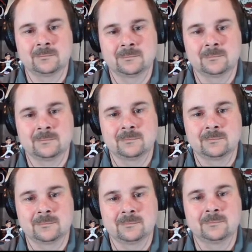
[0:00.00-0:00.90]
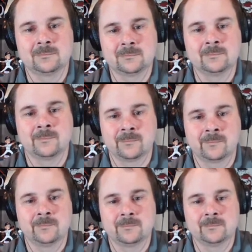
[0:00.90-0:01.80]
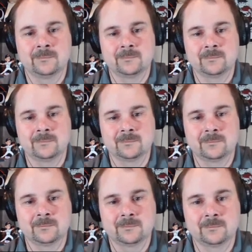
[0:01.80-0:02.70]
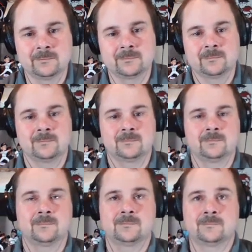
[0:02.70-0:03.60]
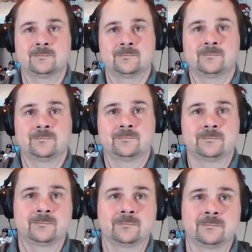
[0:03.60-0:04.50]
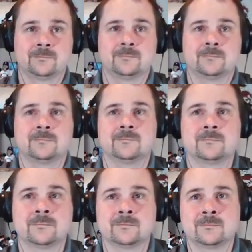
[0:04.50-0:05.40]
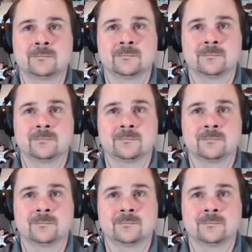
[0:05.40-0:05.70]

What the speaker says: (not speaking)